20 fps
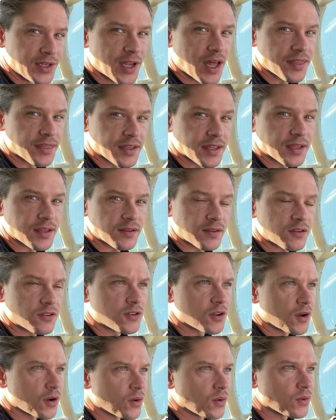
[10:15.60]
nothing.
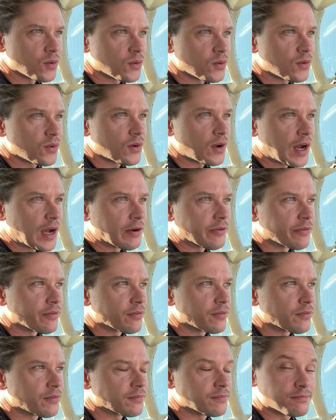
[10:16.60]
So I,
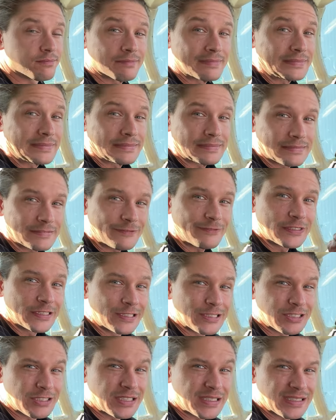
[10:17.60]

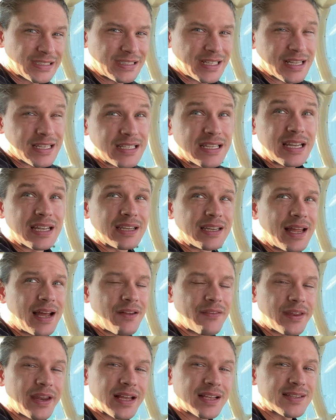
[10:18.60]
fingers crossed, that's it.
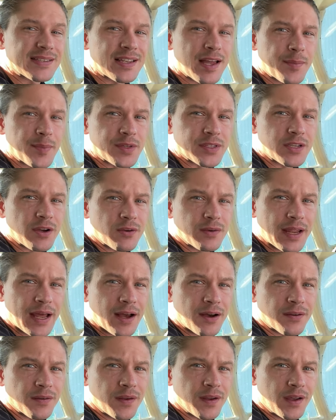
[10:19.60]
Now the next step is go
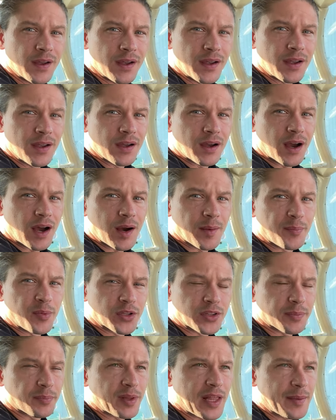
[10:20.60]
down,
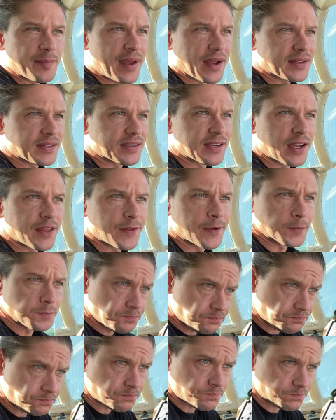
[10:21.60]
put the plane back together,
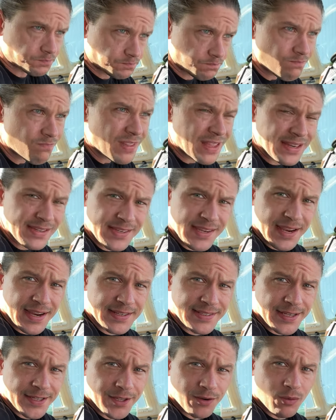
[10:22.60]
take
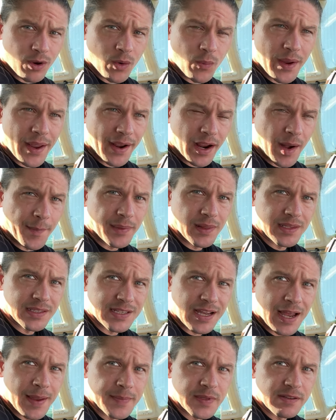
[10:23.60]
it down the runway a couple of
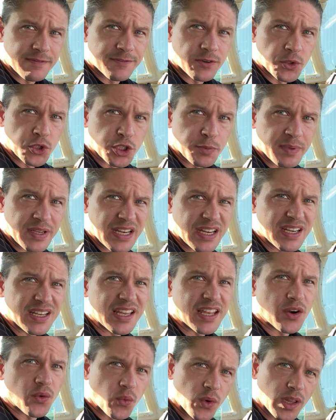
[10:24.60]
times at full speed,
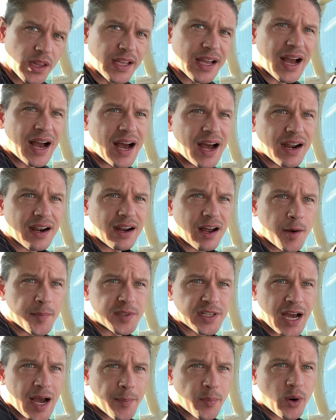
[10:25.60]
get it really hot, up
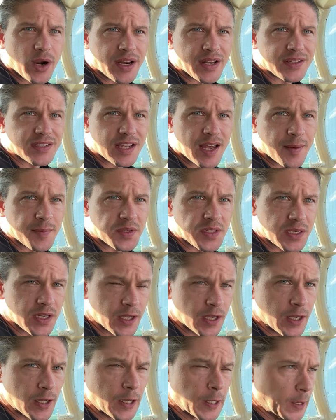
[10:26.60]
to operating temps,
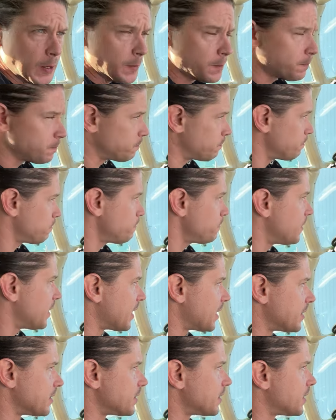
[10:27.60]

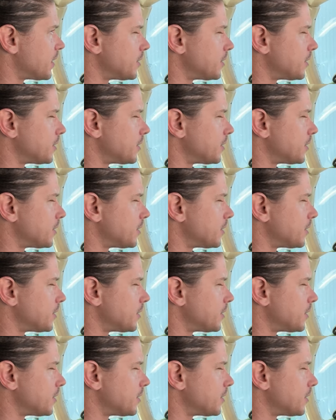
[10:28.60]
and